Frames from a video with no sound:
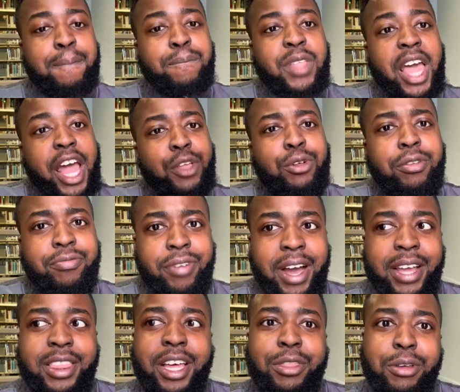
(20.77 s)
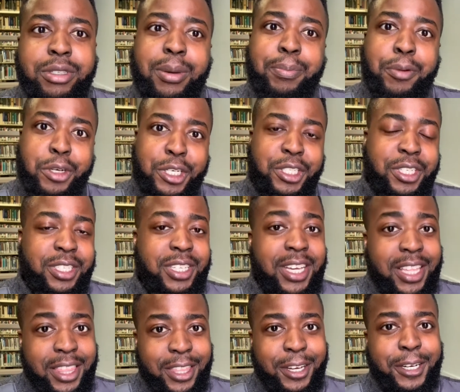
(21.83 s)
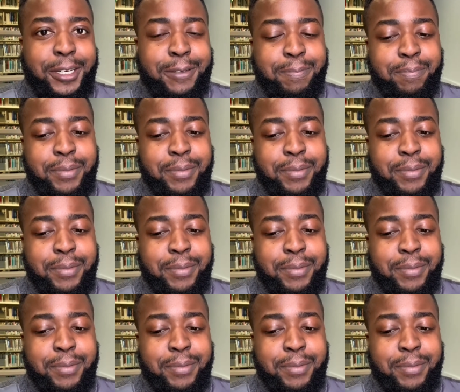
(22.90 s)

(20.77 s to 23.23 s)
And you'll find that there's some purchases in there